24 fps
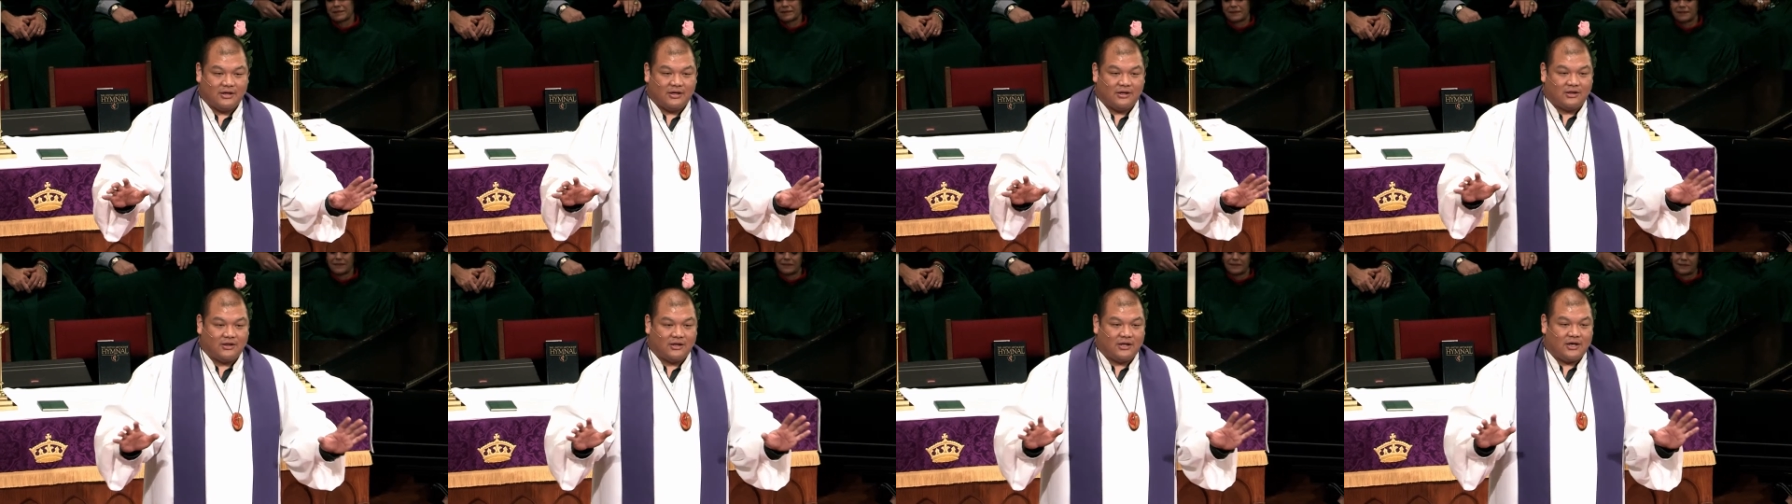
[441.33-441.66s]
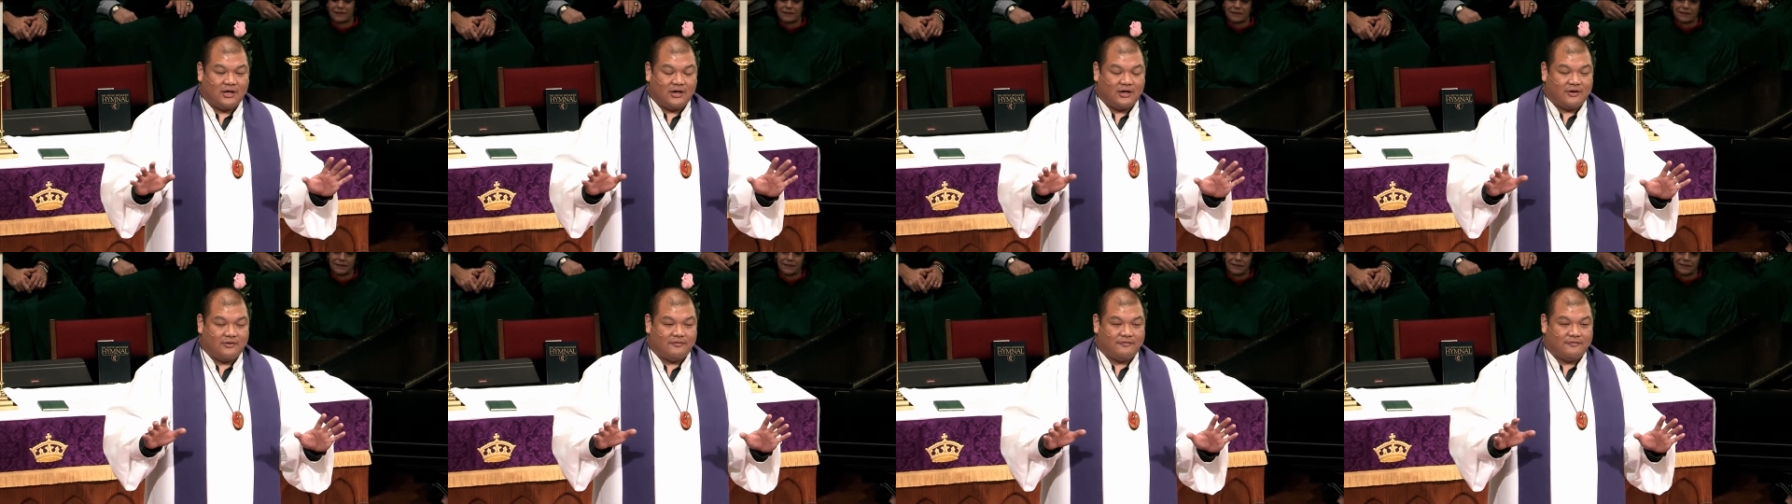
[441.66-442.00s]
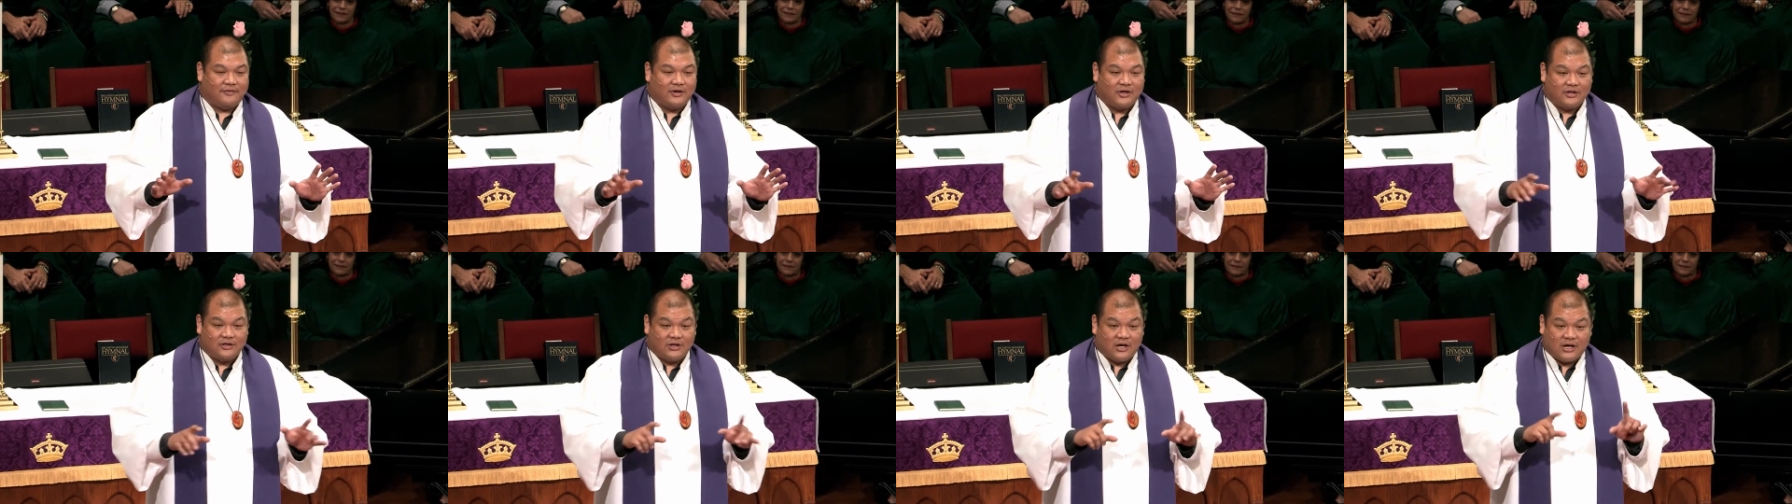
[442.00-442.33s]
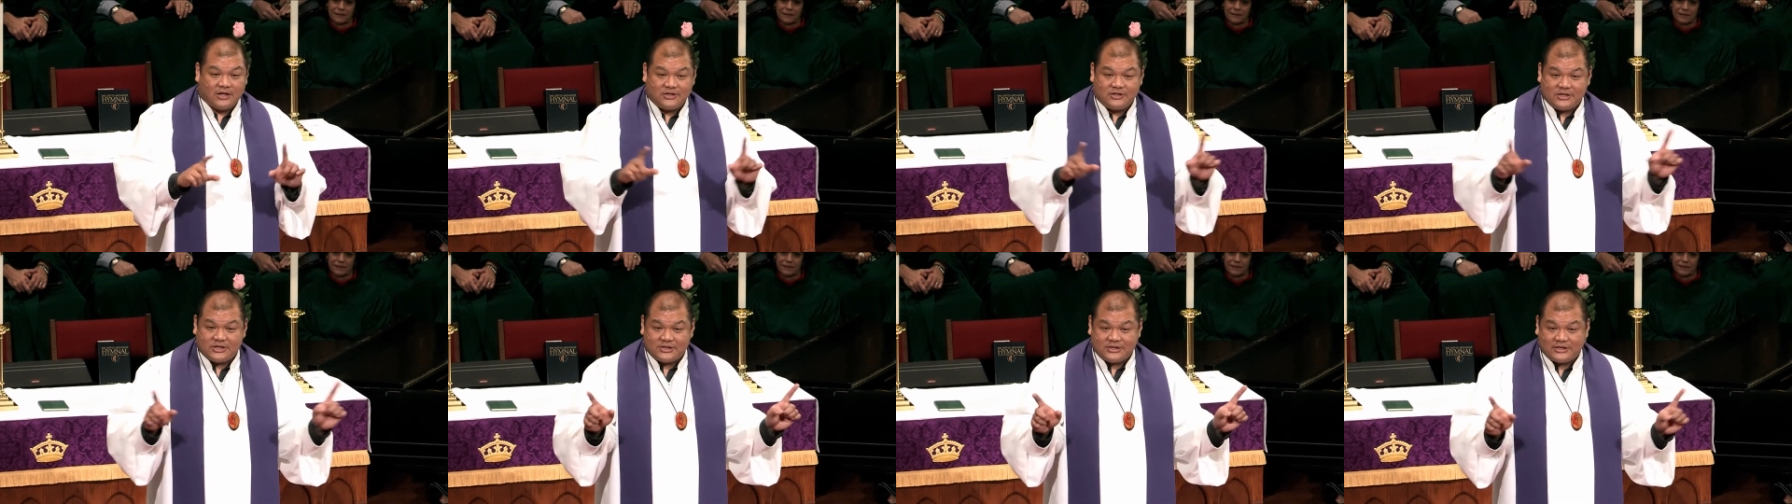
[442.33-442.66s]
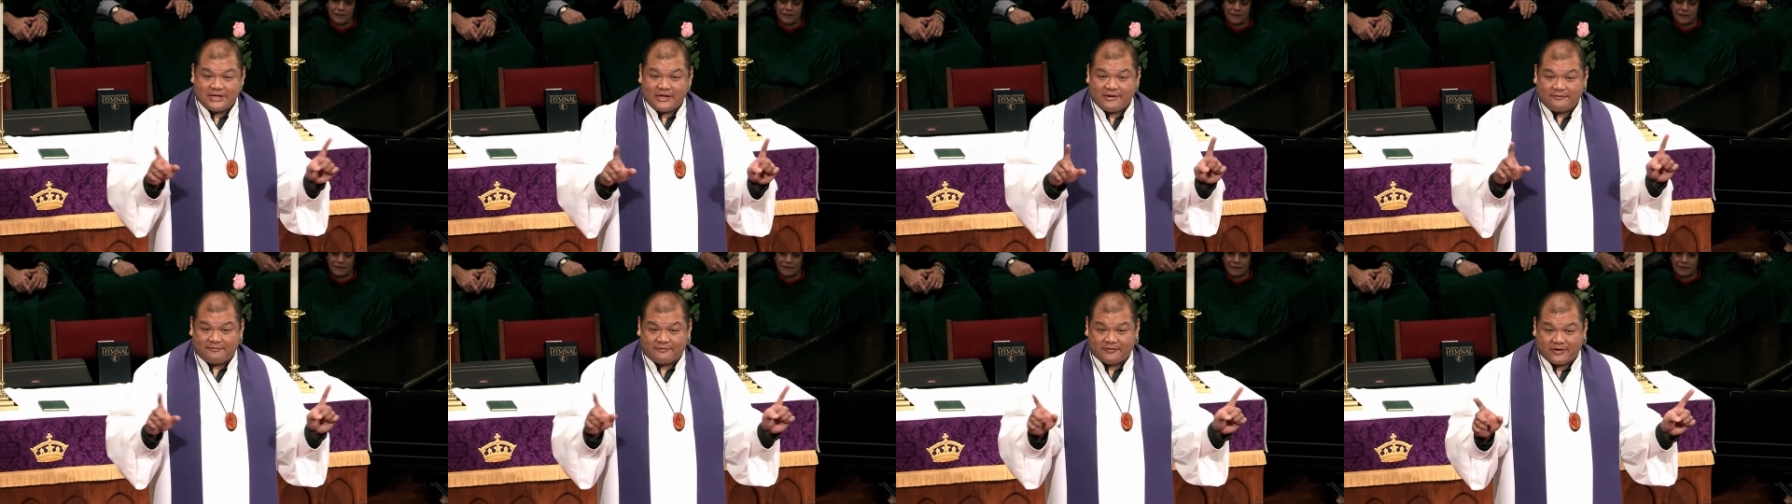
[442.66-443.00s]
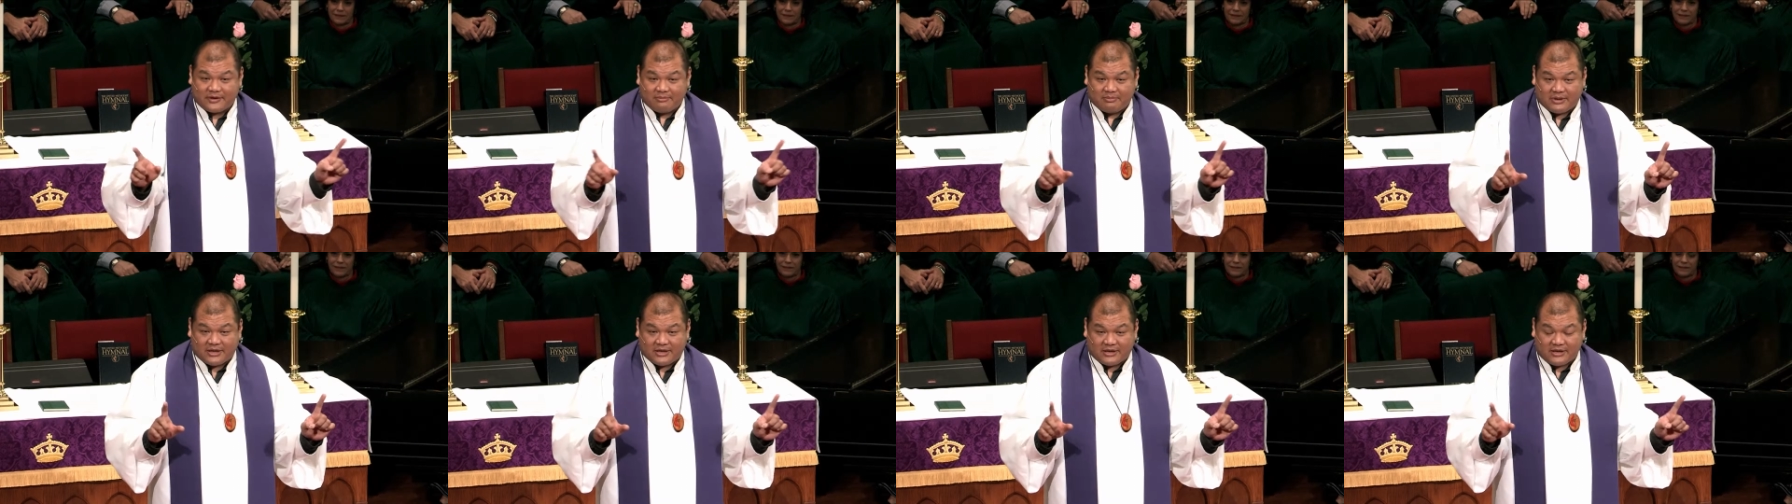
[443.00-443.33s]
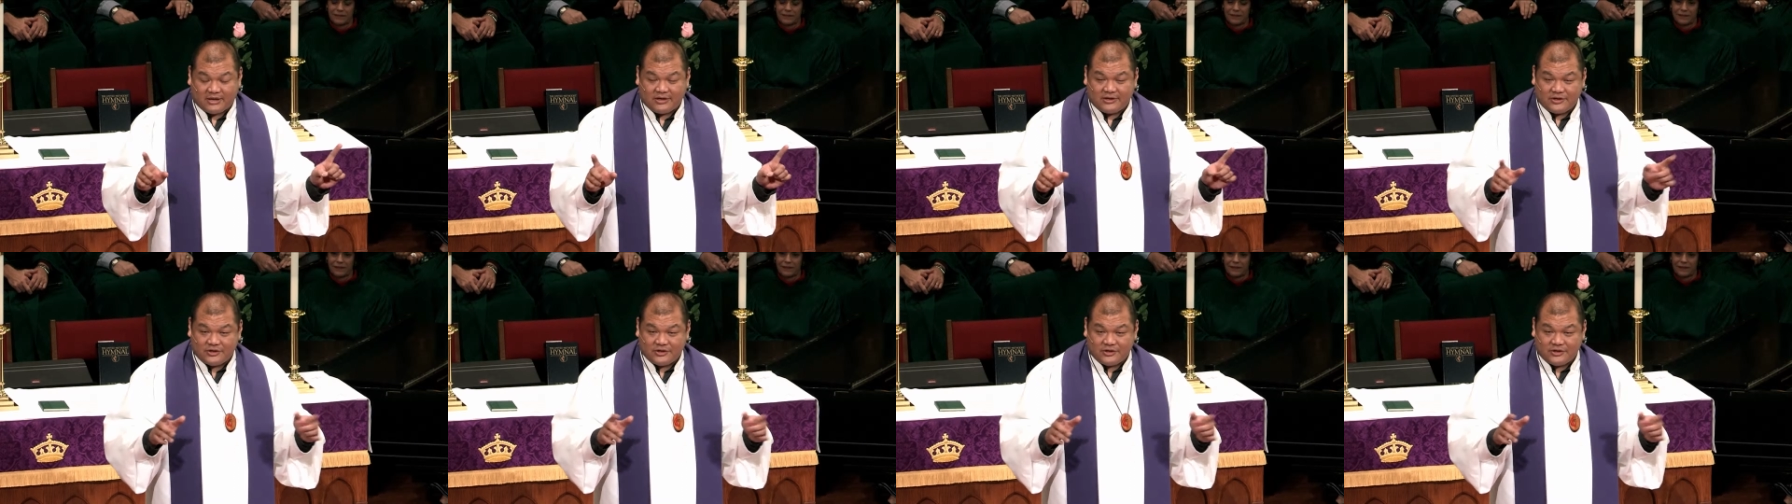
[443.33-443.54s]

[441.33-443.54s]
love not just everybody?